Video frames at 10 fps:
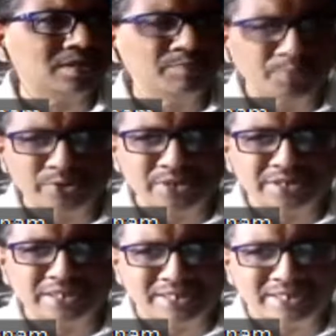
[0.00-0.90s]
importing
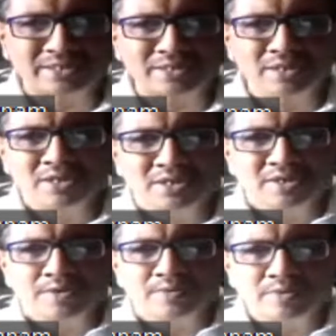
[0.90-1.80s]
a kit.
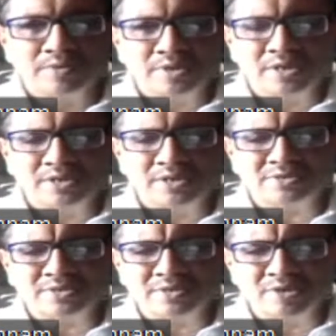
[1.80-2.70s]
The
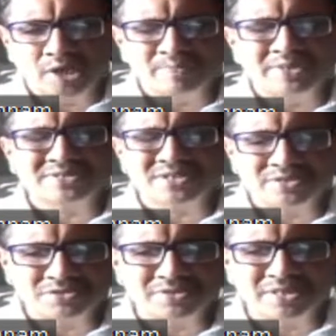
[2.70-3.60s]
governments are
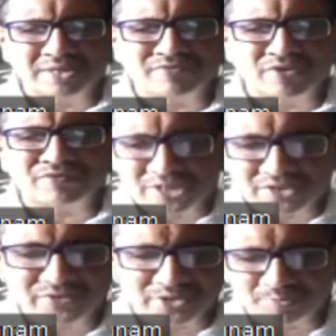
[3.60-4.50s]
issuing a kit for
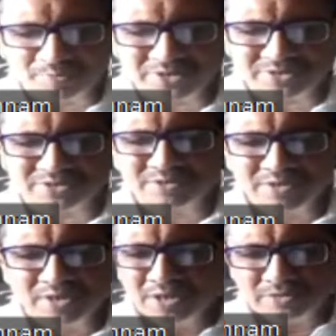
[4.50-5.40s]
45 rupees
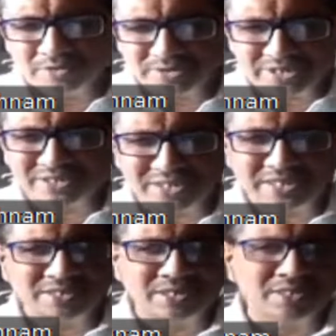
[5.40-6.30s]
to check
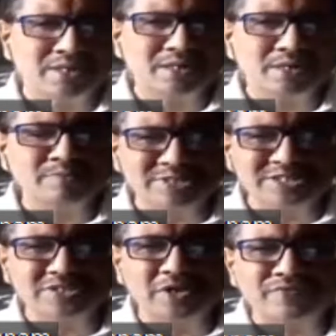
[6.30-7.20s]
that
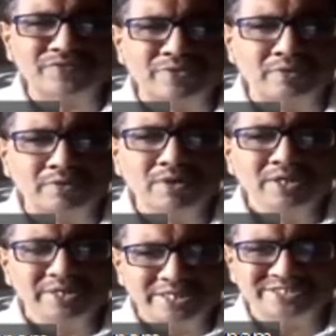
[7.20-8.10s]
missing of
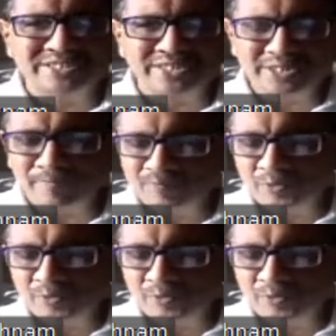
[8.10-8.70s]
S gene.